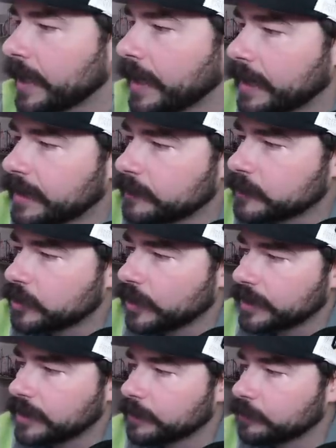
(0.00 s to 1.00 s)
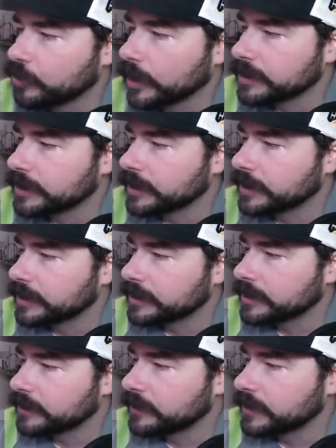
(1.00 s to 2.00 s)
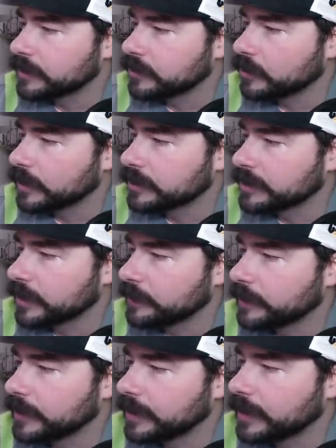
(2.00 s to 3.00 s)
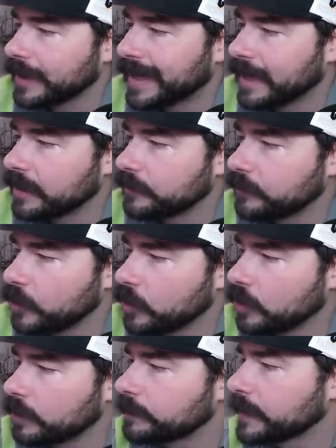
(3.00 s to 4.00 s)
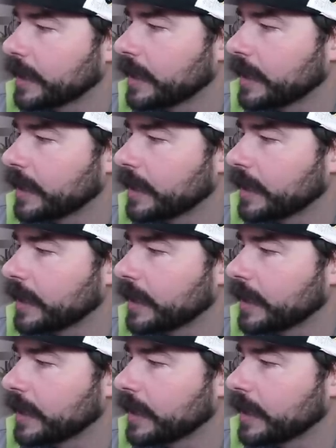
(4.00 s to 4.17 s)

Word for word: And demonstrate compression ignition of diesel or JP8 fuel